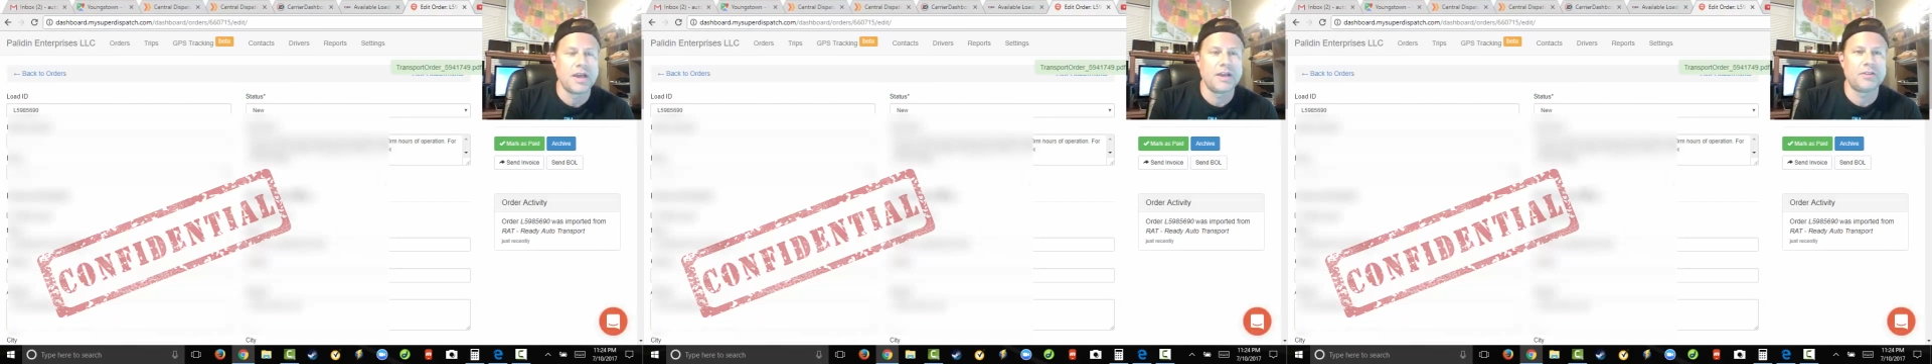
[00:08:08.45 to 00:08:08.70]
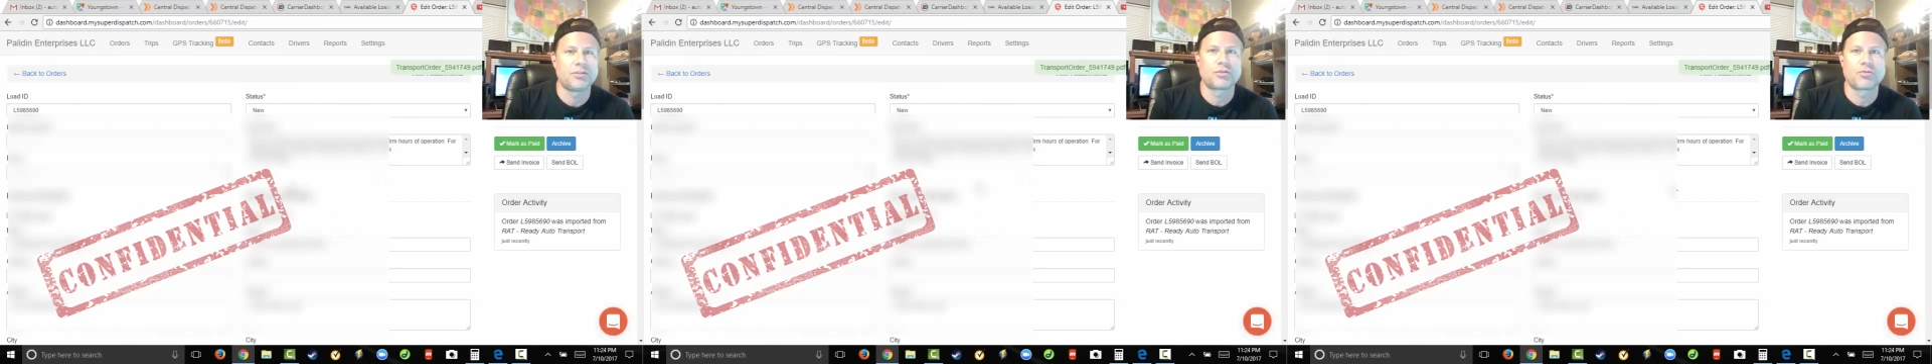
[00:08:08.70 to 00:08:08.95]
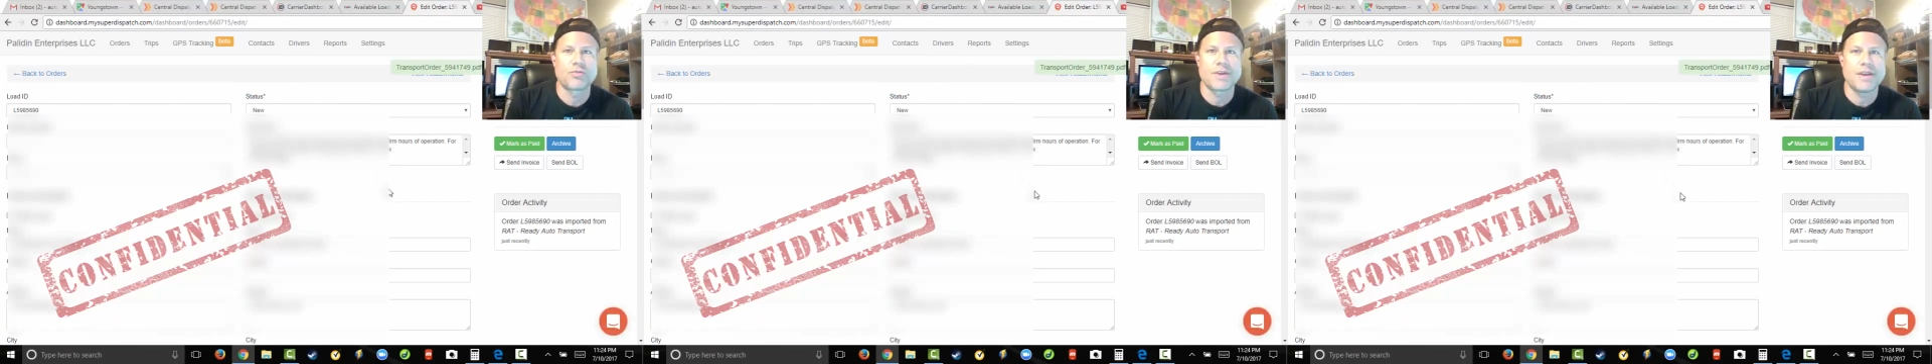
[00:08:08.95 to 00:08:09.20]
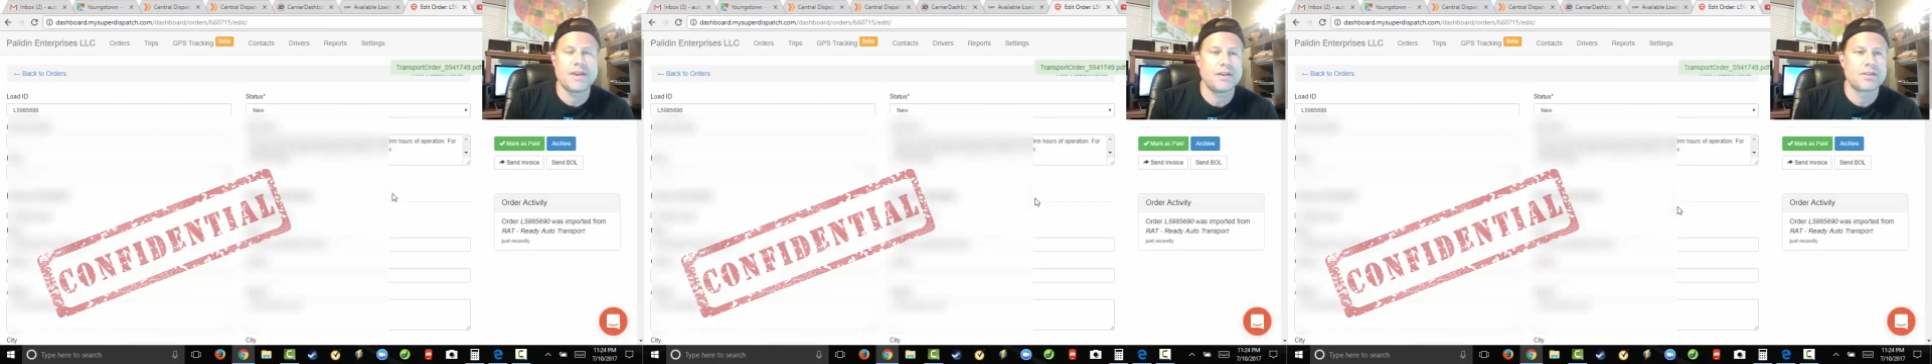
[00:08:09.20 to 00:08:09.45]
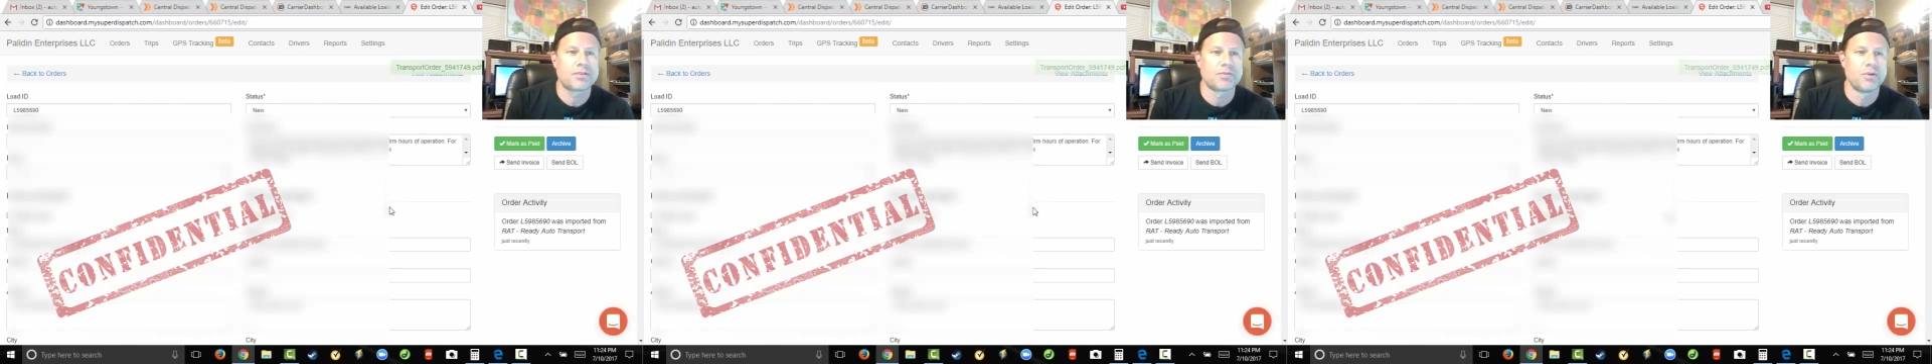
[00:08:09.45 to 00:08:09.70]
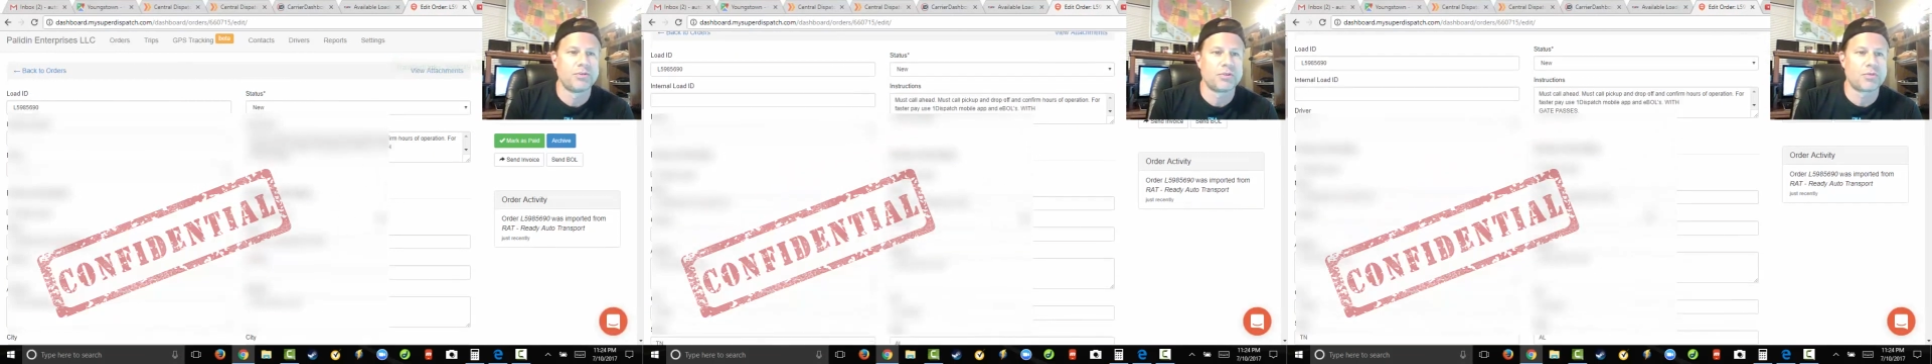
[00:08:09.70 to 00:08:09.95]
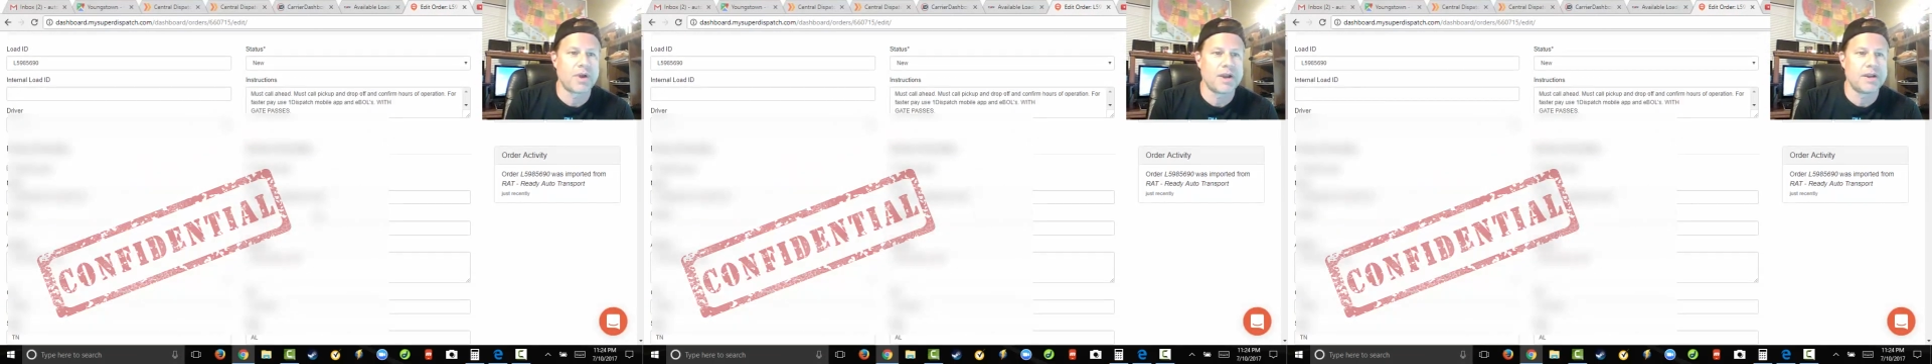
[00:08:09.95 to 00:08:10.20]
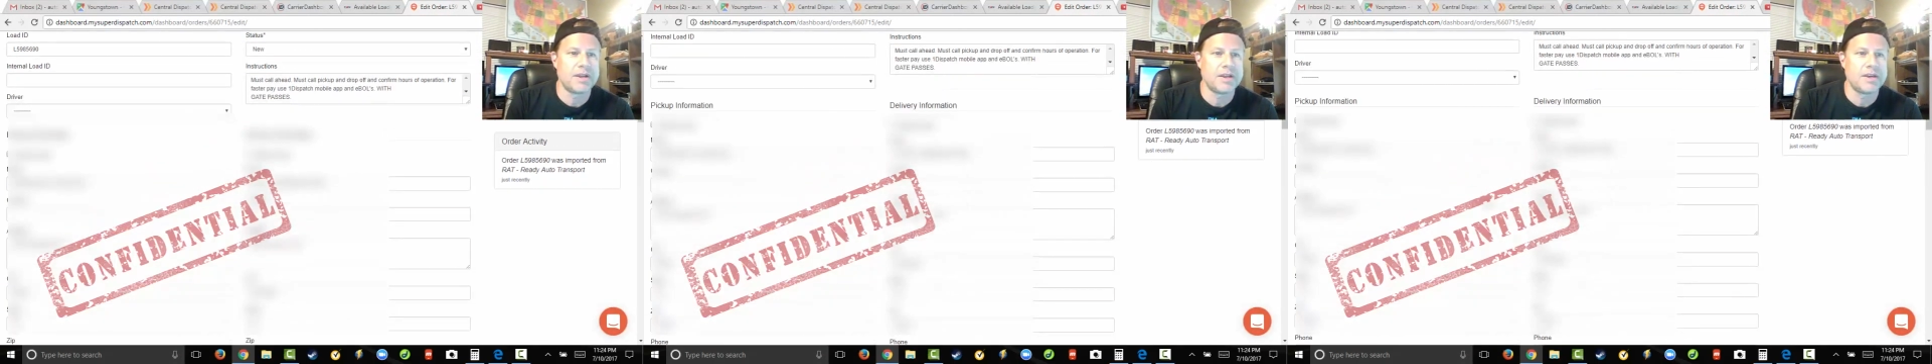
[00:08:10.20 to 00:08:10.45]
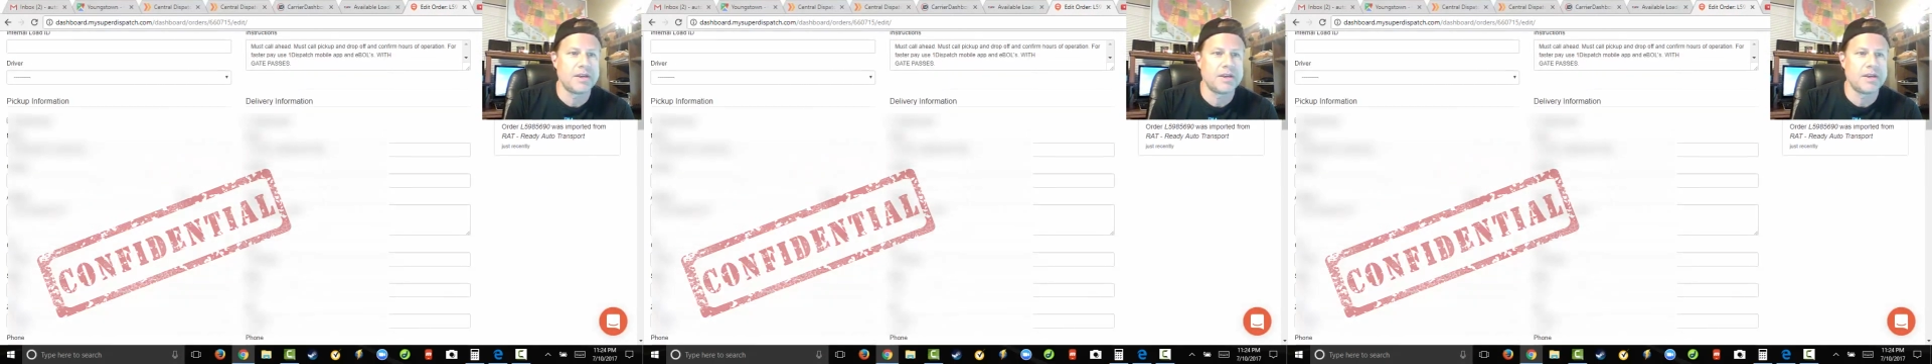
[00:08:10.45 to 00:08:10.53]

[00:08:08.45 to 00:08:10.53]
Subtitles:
Throws it right